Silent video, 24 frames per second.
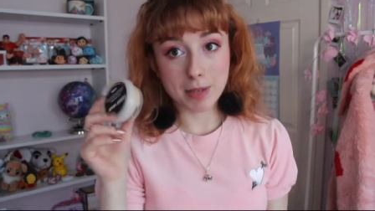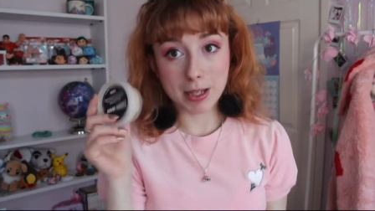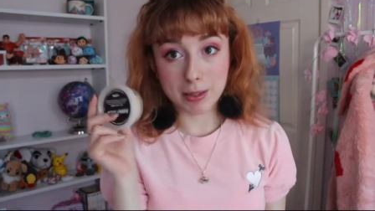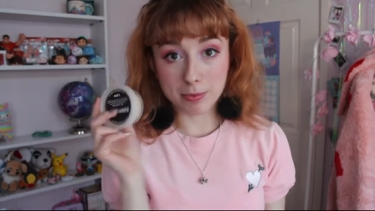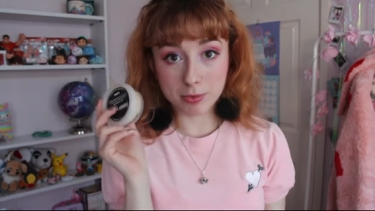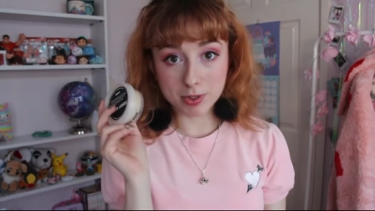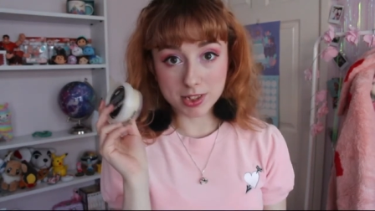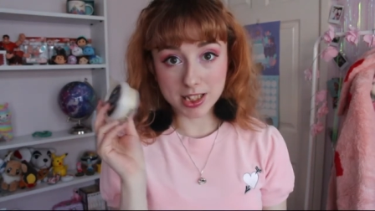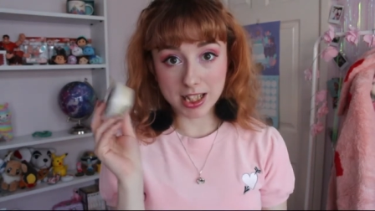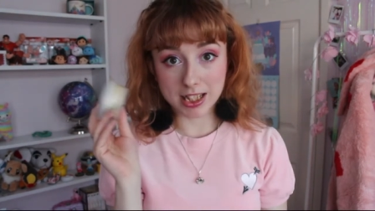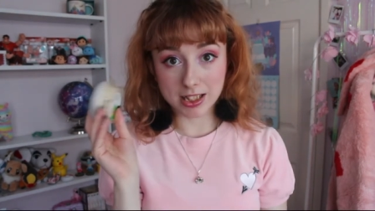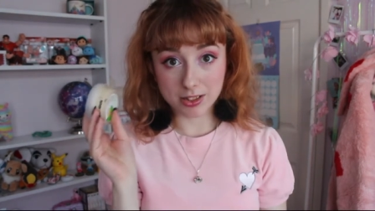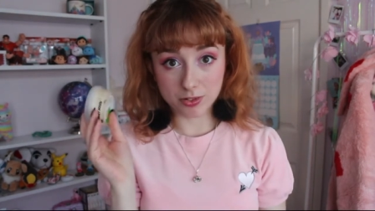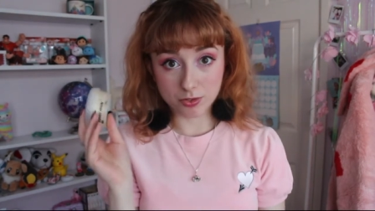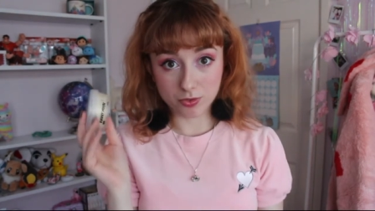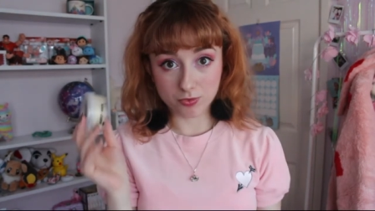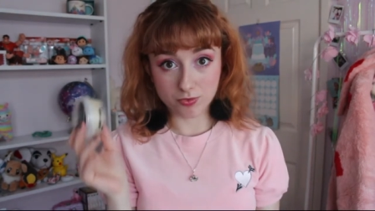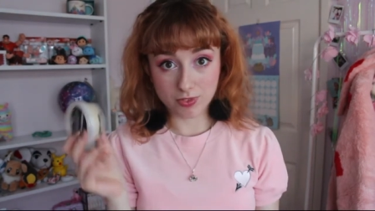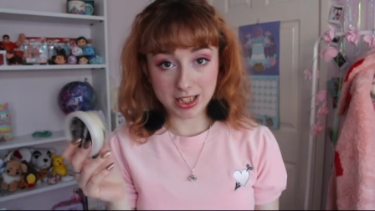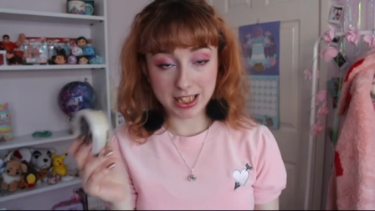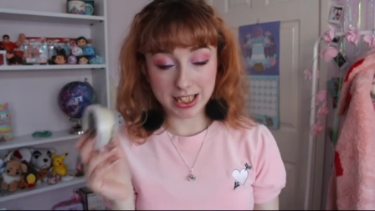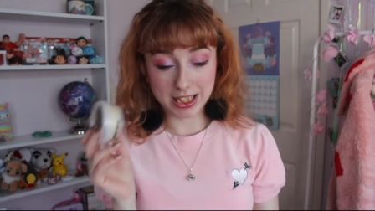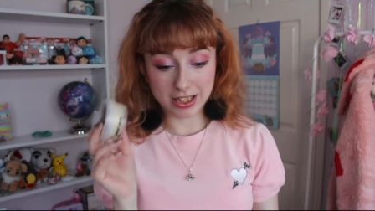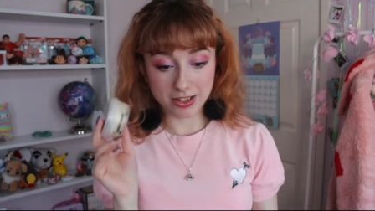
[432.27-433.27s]
people said it
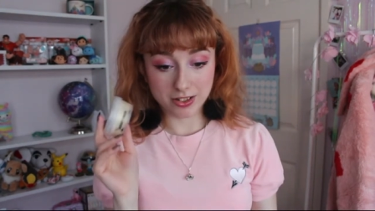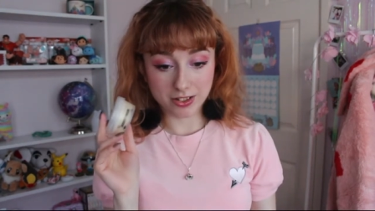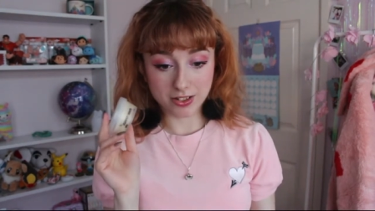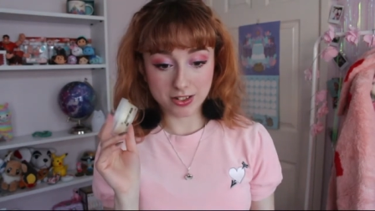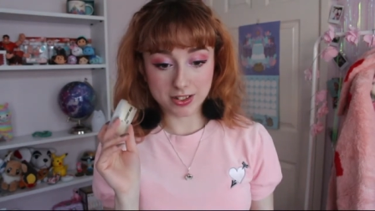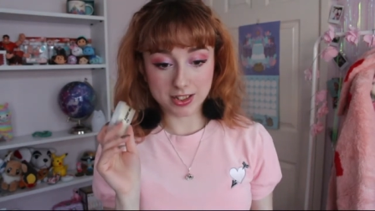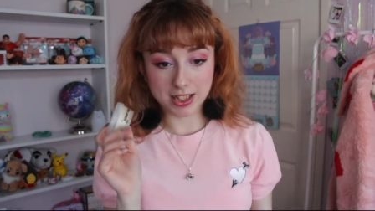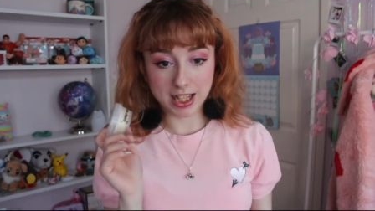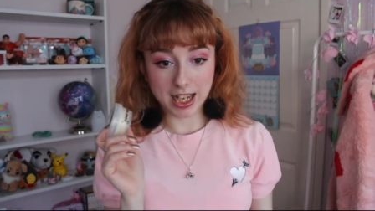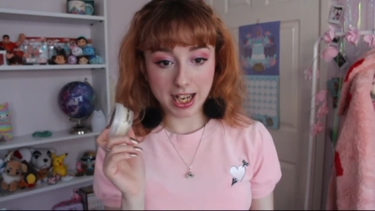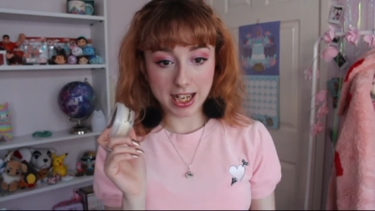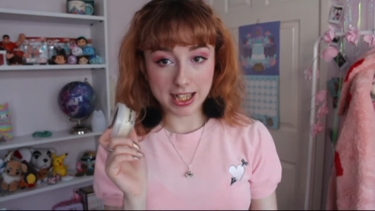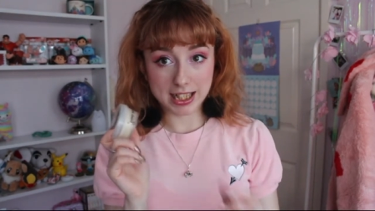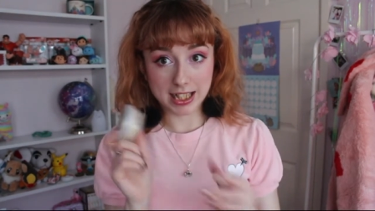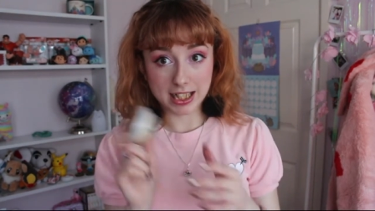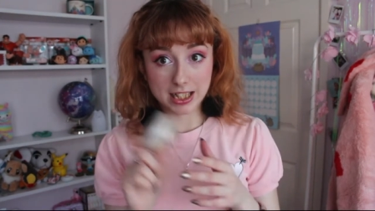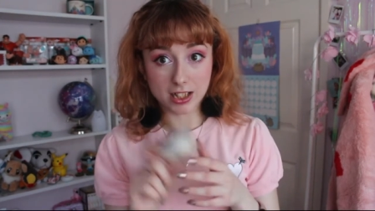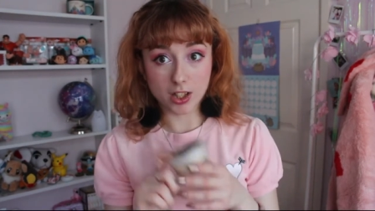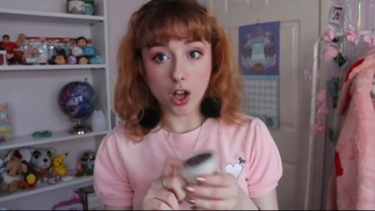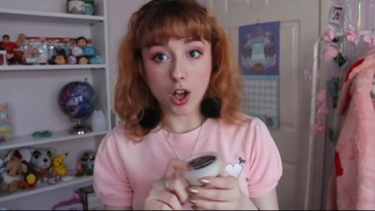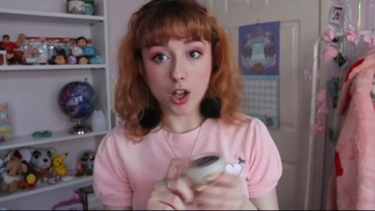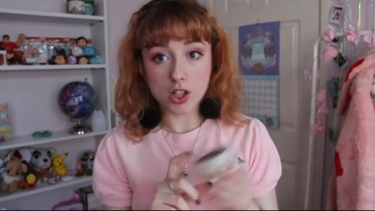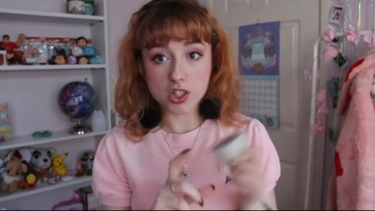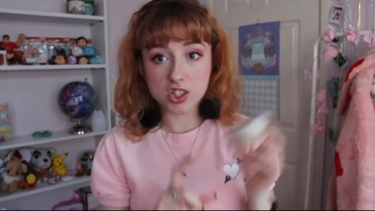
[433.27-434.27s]
was really good and
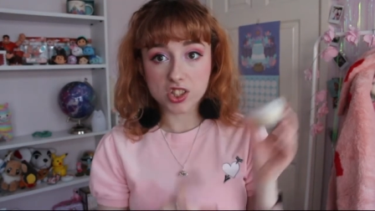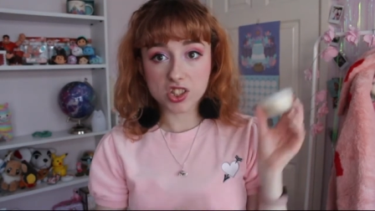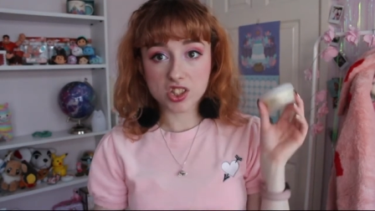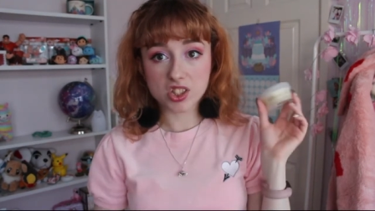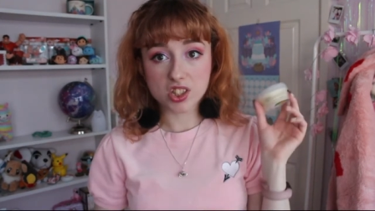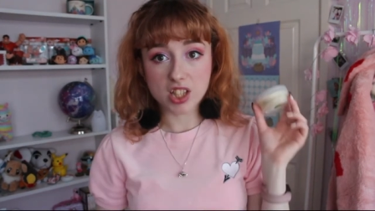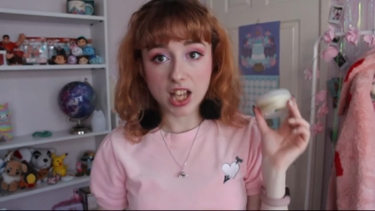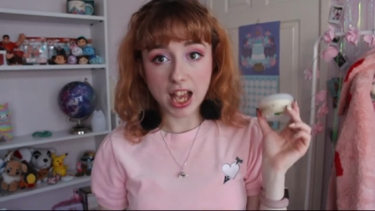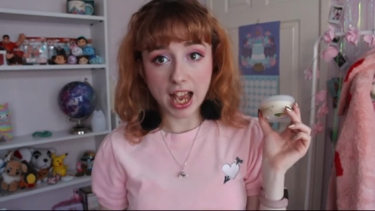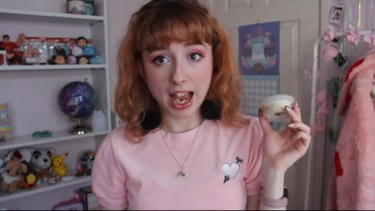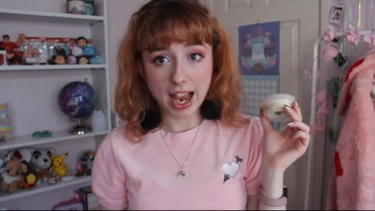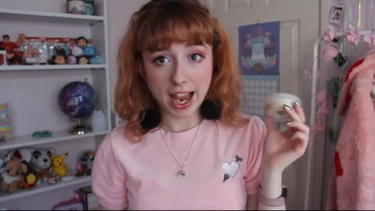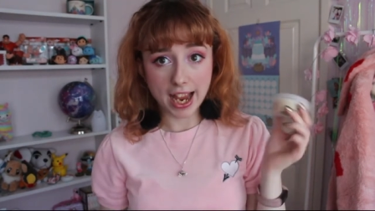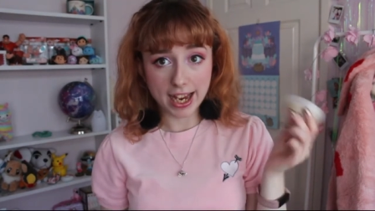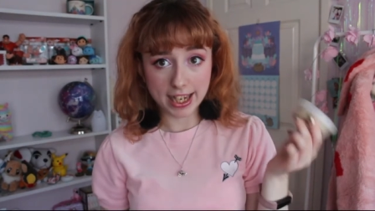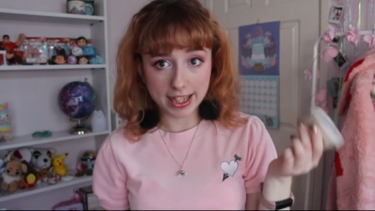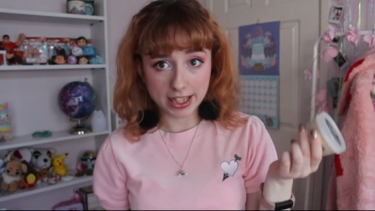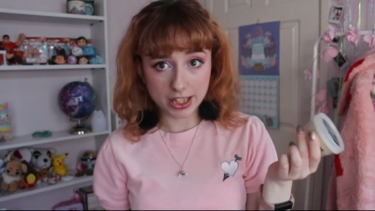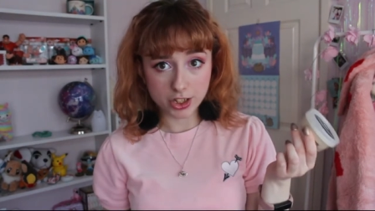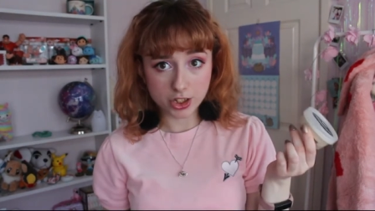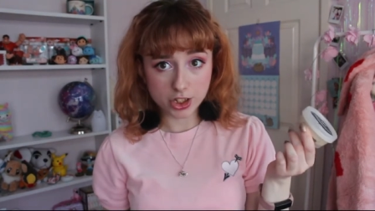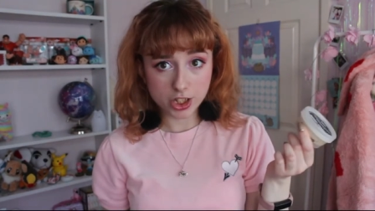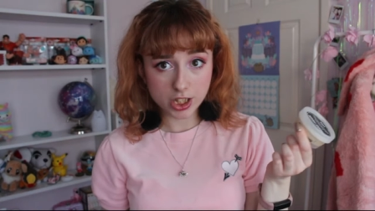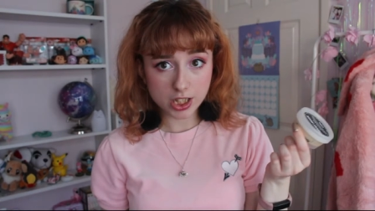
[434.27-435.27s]
it lasts
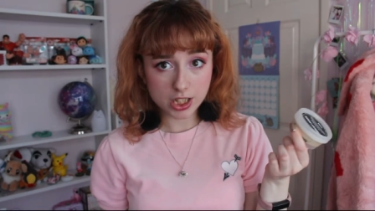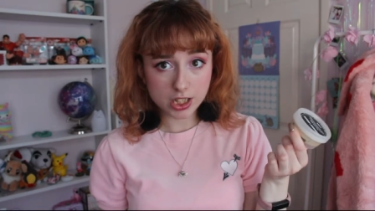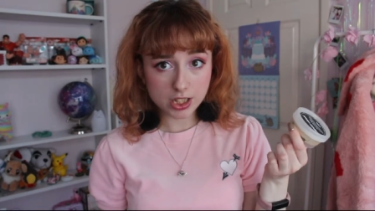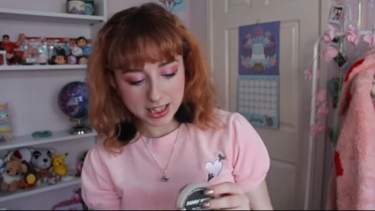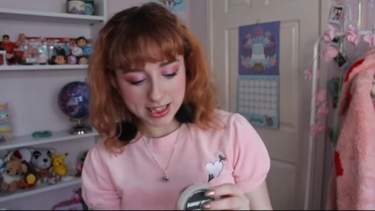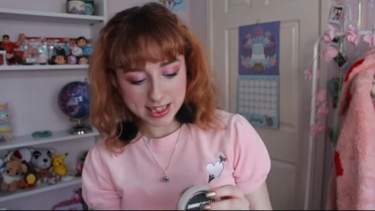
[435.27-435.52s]
ages.